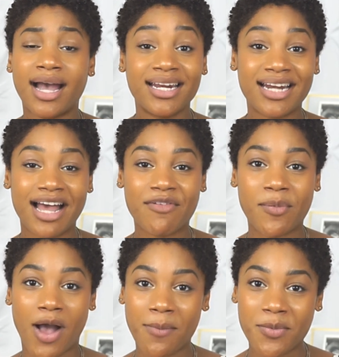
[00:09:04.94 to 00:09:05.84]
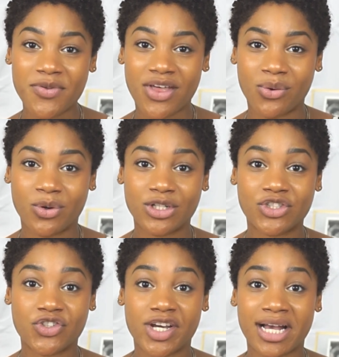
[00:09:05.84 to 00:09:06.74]
I didn't have a problem with that
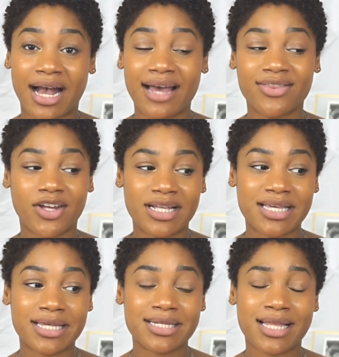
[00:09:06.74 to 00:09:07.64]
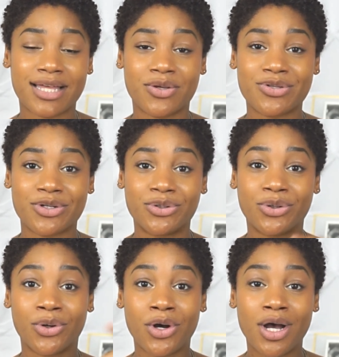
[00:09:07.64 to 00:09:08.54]
orange drink. I thought it tasted like those
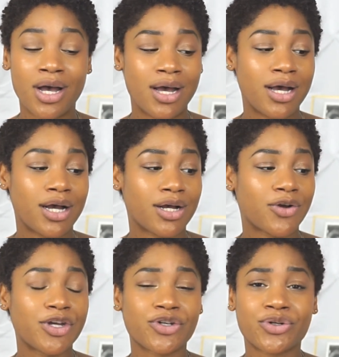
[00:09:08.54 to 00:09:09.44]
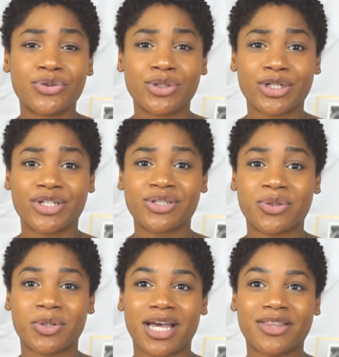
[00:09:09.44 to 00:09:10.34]
little creature coolers
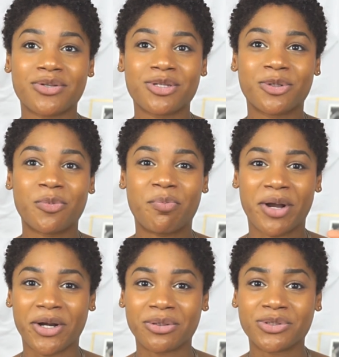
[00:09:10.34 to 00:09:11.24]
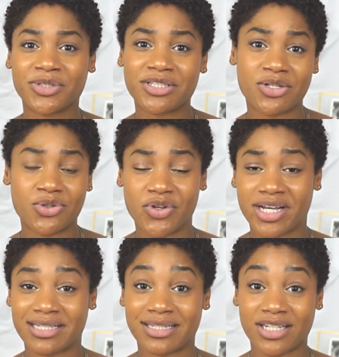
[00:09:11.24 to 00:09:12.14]
or like those little barrel drinks that you
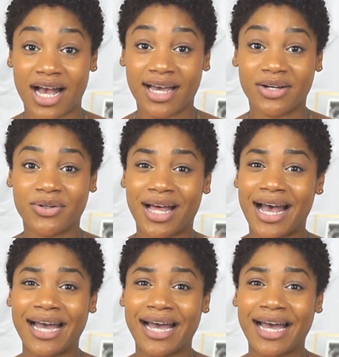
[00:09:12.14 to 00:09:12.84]
drink as a child.